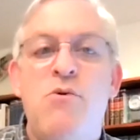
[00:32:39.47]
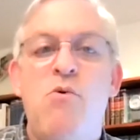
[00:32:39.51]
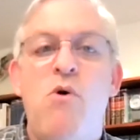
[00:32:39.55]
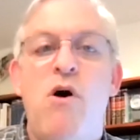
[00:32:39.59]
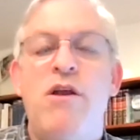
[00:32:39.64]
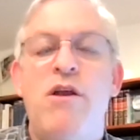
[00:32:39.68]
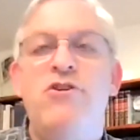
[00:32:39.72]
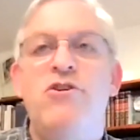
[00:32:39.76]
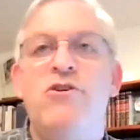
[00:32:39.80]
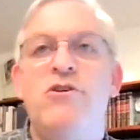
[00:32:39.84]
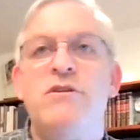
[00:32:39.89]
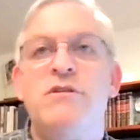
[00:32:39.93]
He
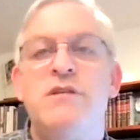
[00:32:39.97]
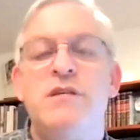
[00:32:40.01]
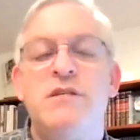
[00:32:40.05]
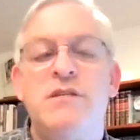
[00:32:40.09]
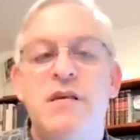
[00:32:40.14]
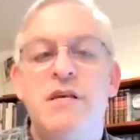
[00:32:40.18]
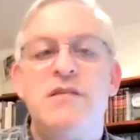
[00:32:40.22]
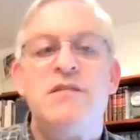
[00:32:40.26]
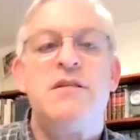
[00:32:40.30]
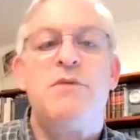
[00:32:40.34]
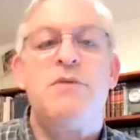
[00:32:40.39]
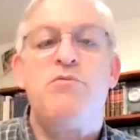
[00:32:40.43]
wonders,
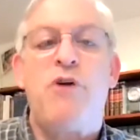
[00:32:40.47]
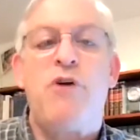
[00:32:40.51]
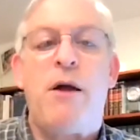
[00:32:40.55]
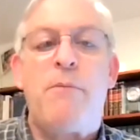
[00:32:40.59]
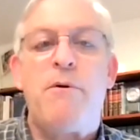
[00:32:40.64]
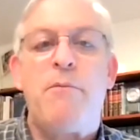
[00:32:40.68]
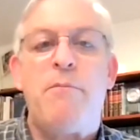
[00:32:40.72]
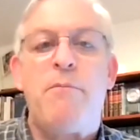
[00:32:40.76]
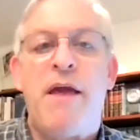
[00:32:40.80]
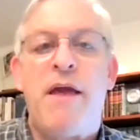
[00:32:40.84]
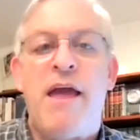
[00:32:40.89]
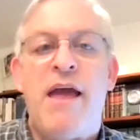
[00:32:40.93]
is this the
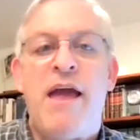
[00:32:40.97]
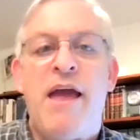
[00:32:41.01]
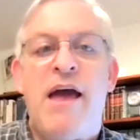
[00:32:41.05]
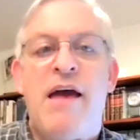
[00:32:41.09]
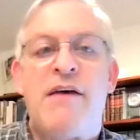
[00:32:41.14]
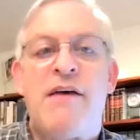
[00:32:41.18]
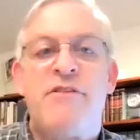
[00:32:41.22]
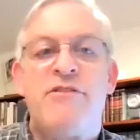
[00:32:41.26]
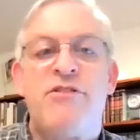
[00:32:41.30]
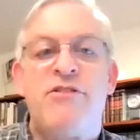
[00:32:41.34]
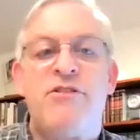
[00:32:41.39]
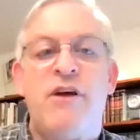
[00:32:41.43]
proper
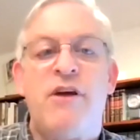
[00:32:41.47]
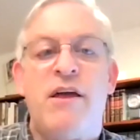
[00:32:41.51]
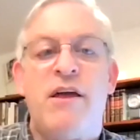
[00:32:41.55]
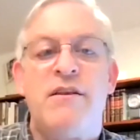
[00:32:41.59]
path?